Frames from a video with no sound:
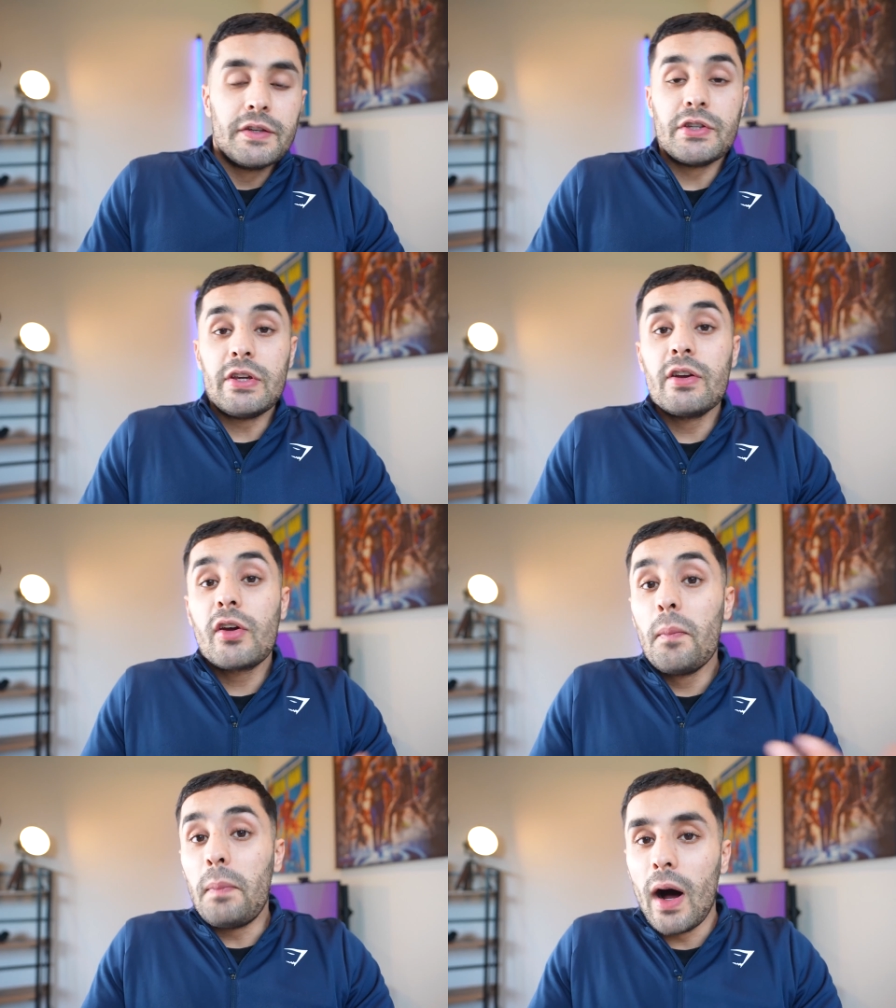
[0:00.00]
So you can
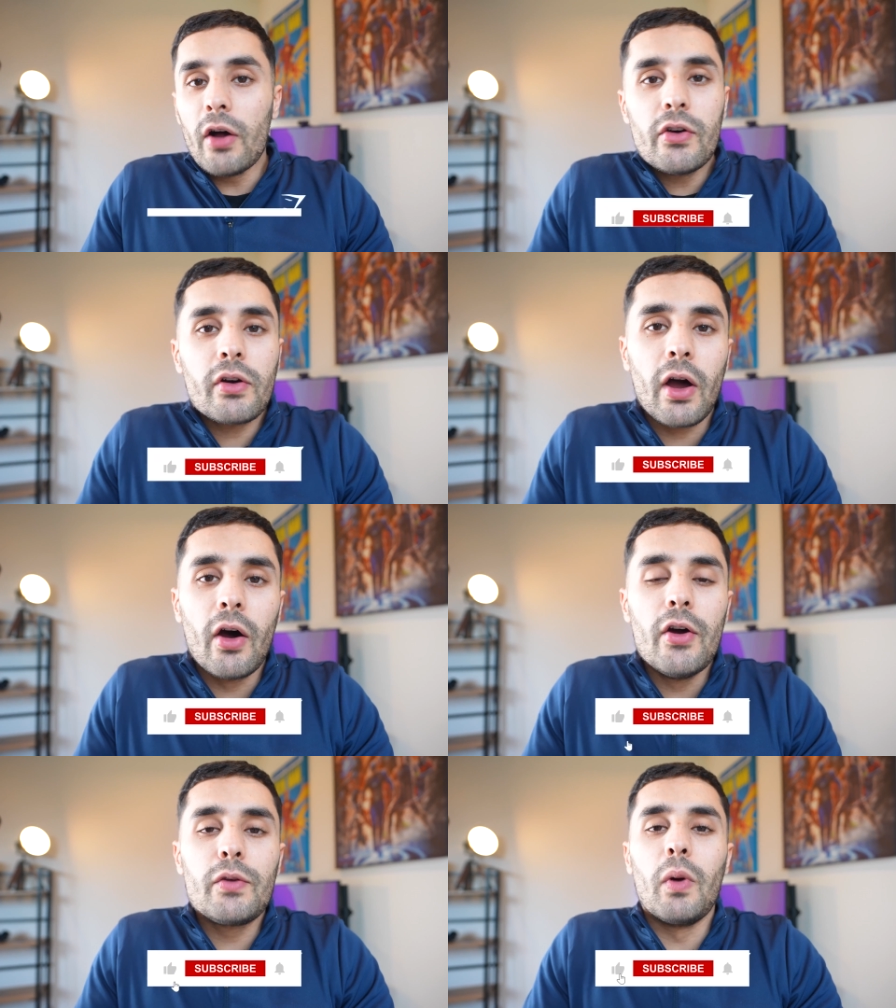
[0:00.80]
compile your
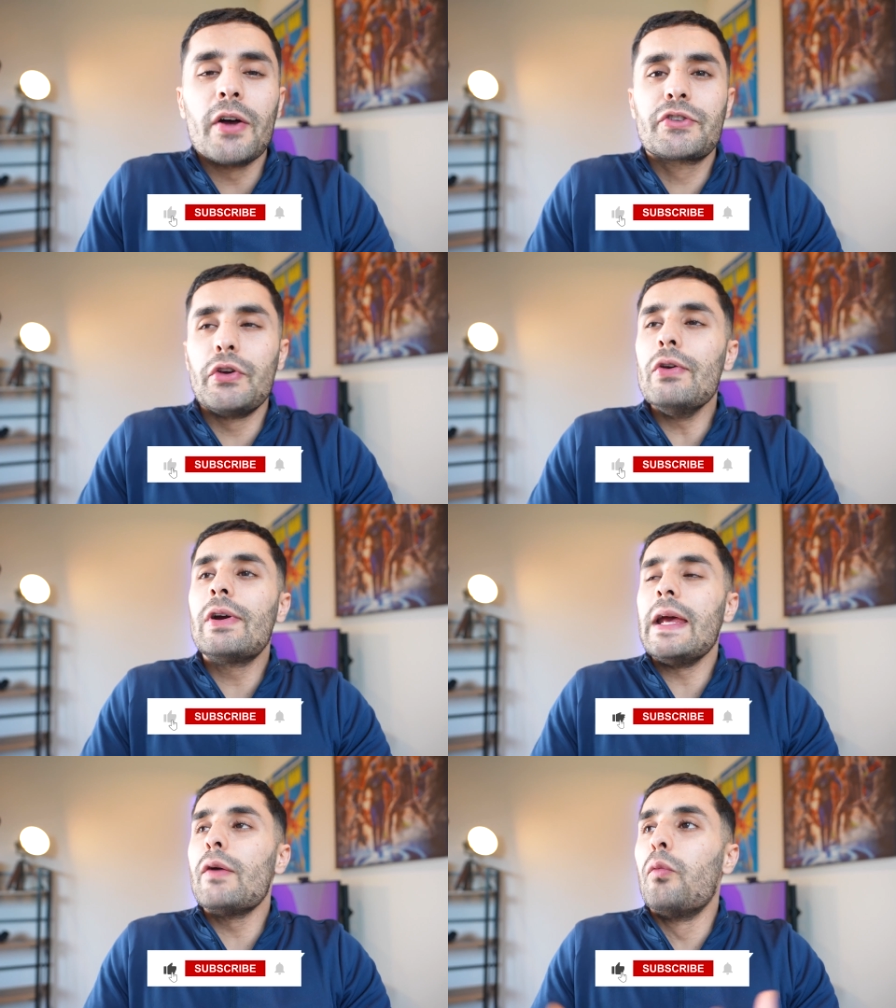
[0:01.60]
code whilst
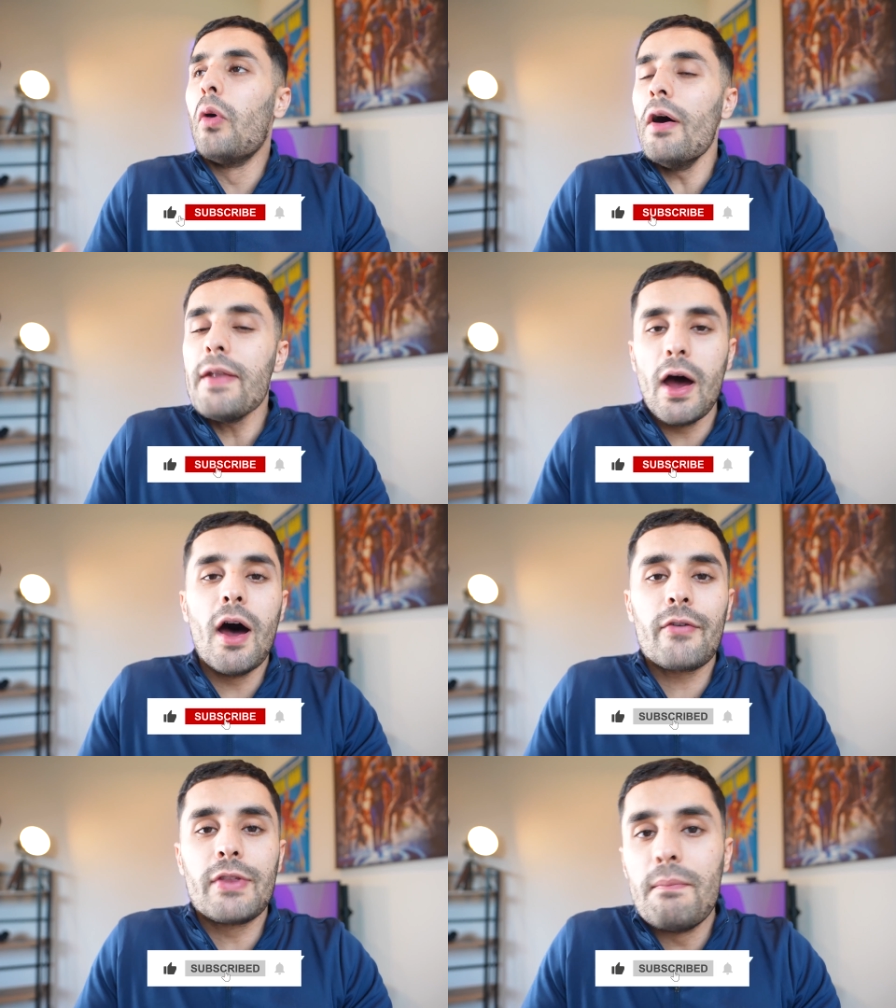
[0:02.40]
Googling what on
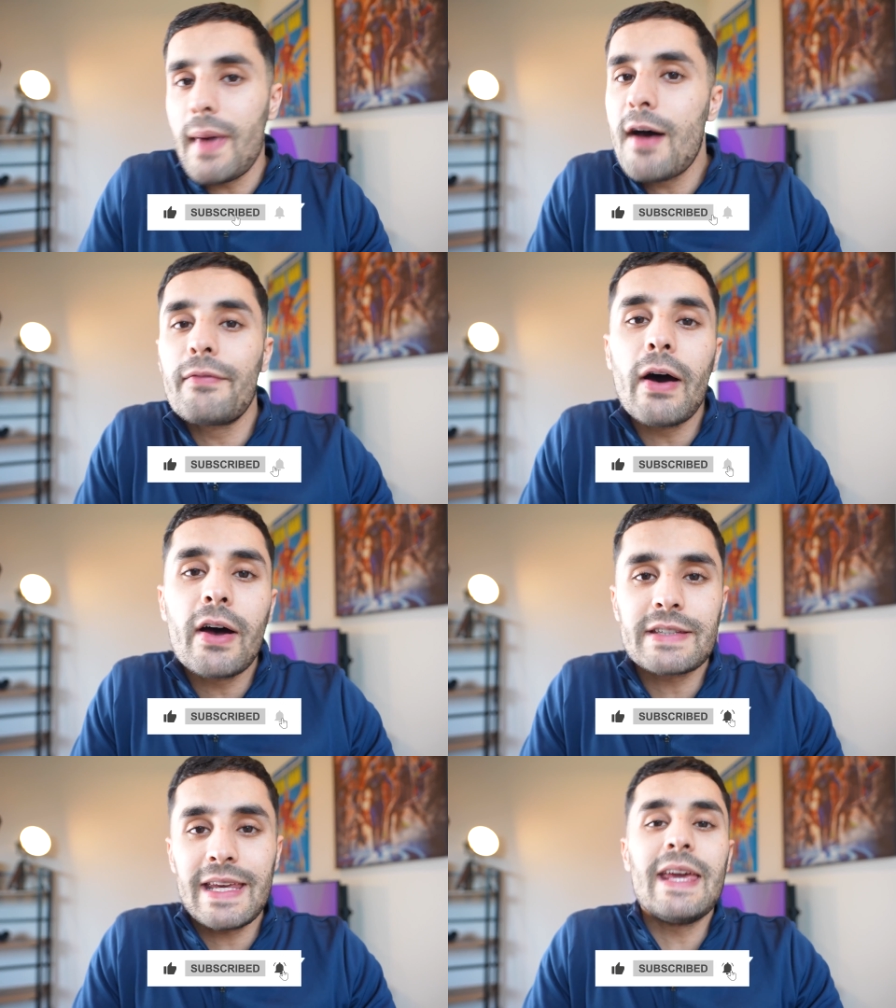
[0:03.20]
earth the
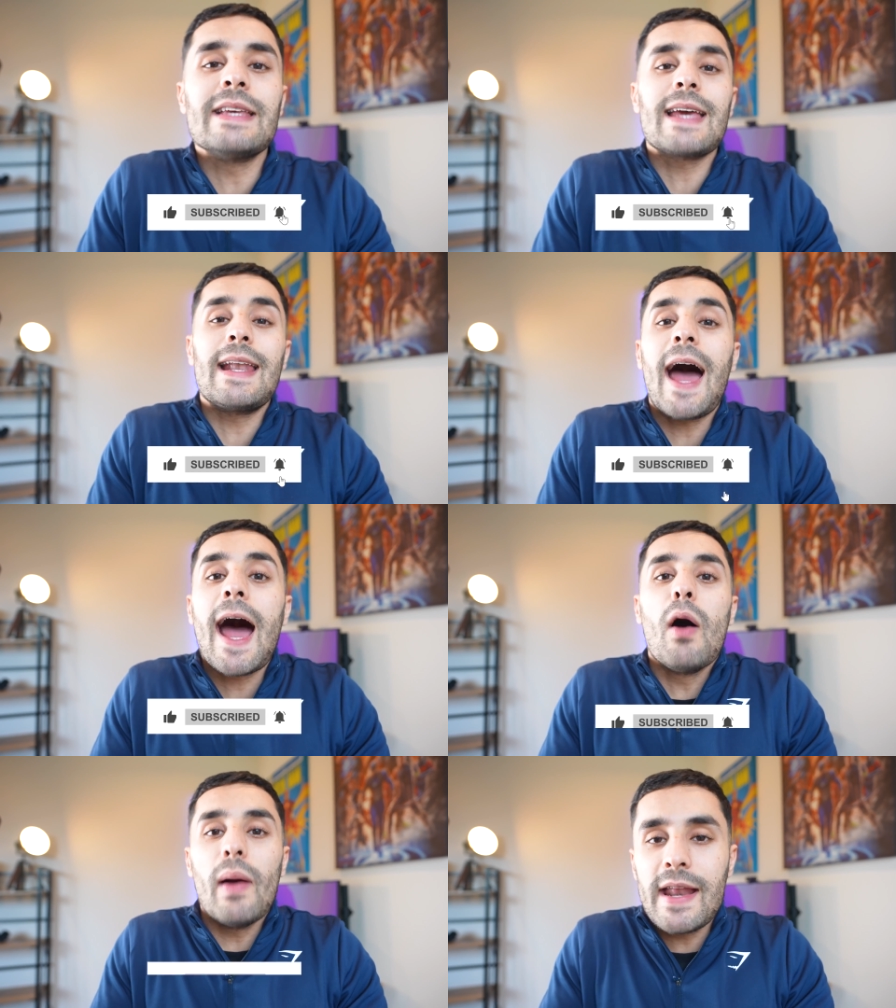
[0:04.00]
metaverse is and
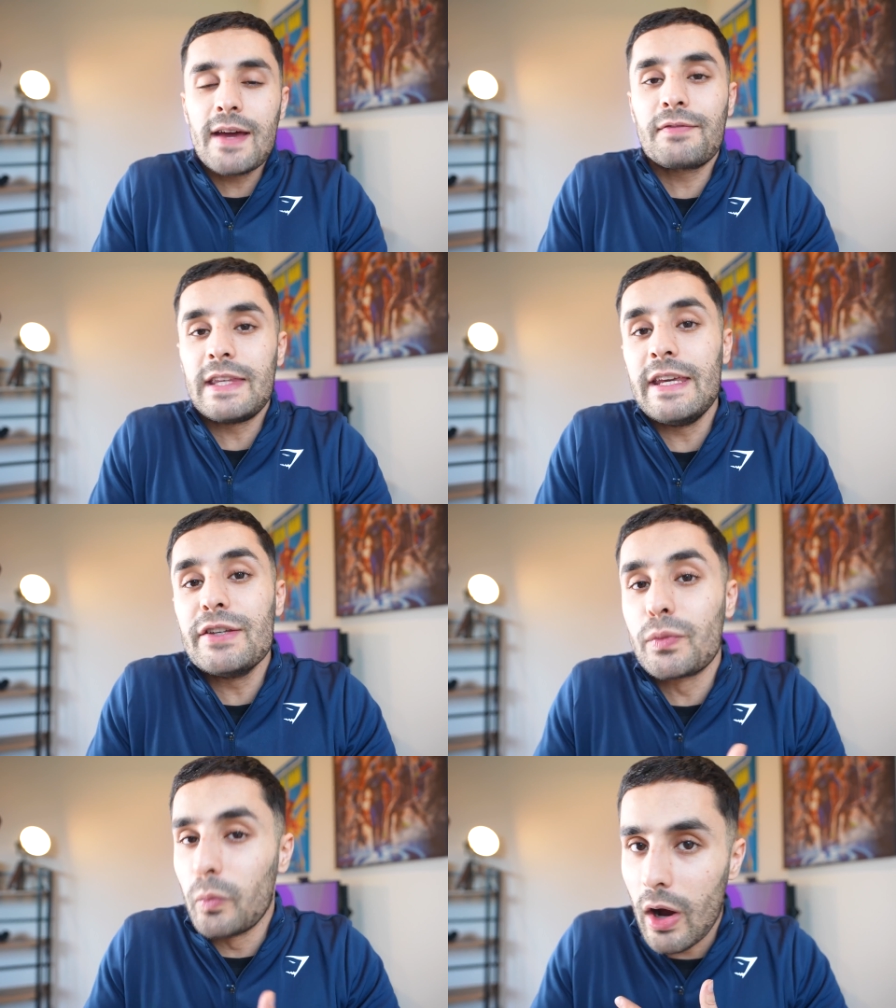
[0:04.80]
how
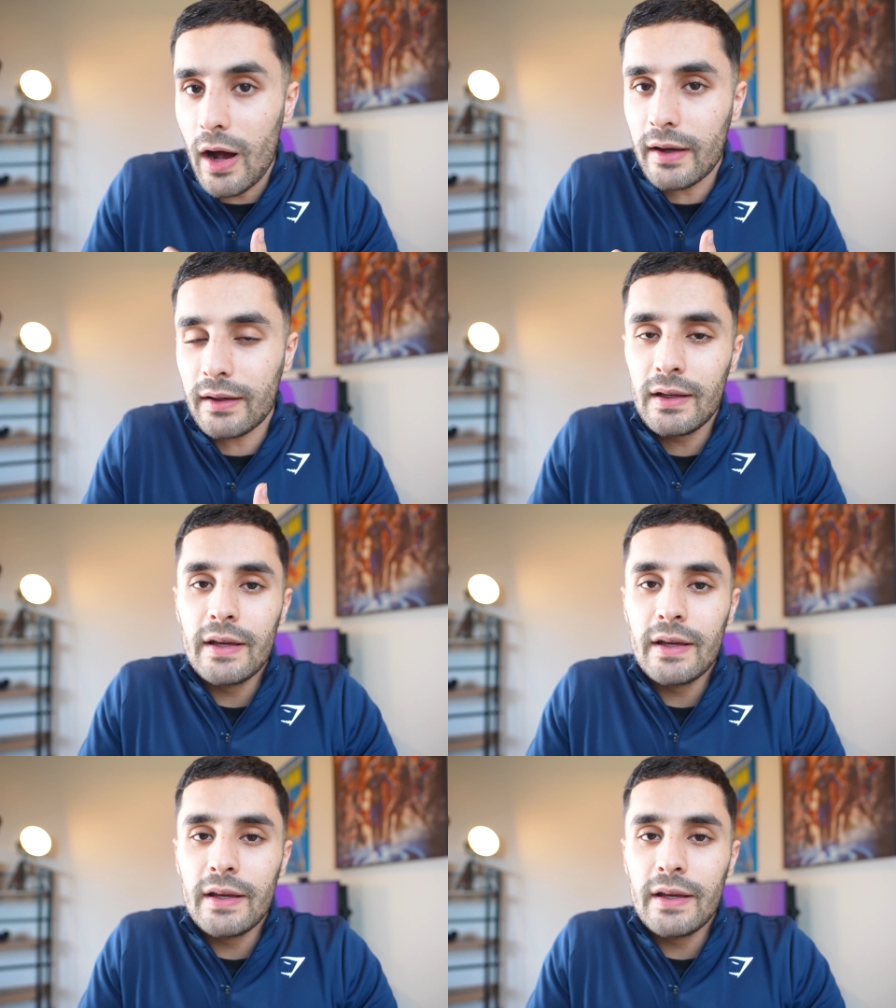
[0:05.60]
NFTs work.